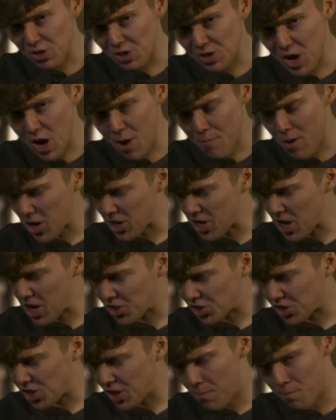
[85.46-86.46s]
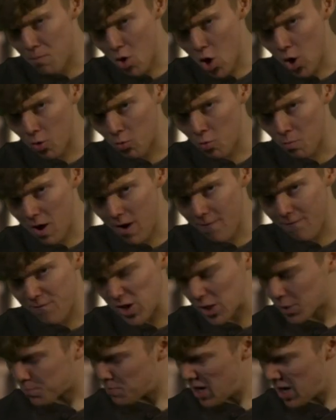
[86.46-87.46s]
the time I can't see the mark where my
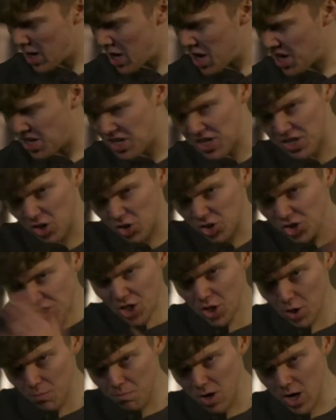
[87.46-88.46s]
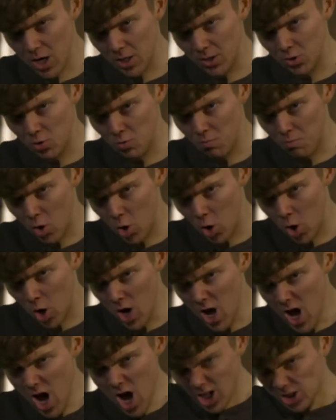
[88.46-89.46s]
fist been laying in the cinder block no more,
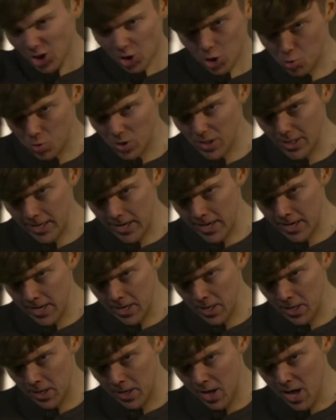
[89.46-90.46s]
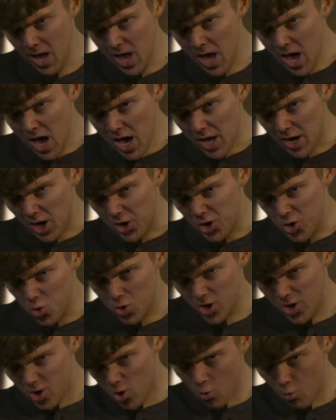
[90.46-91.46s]
I do it again. And I do
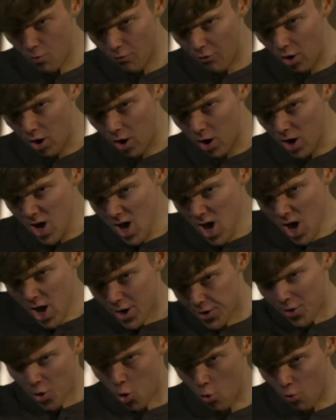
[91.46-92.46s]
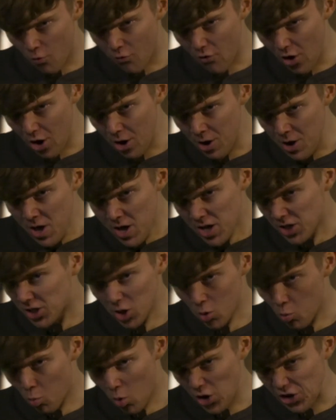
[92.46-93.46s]
it over and over
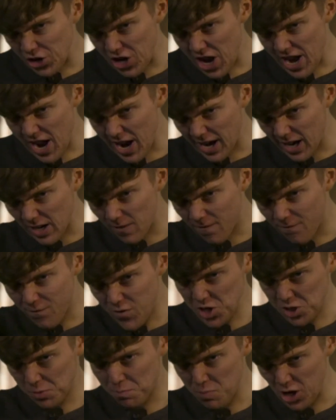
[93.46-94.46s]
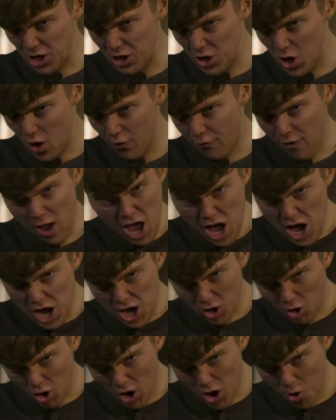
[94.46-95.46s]
until one day I got a fist big enough,
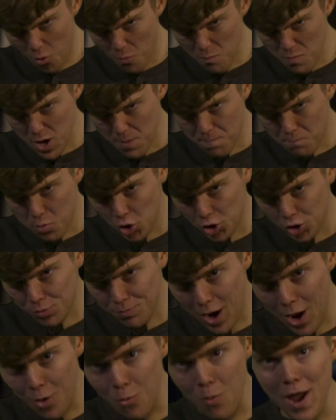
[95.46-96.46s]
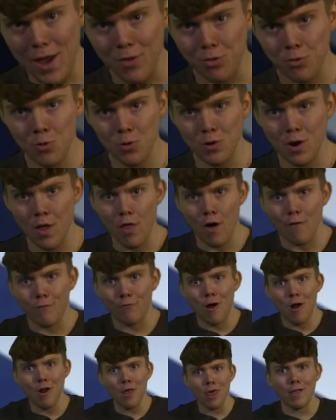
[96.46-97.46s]
it'll help me push my way through to the
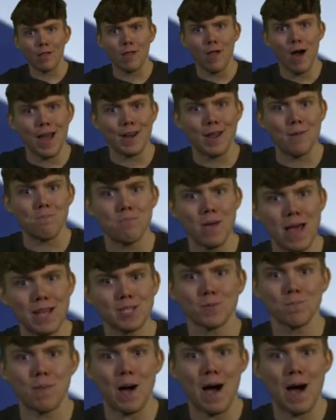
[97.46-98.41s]
front of the line at Best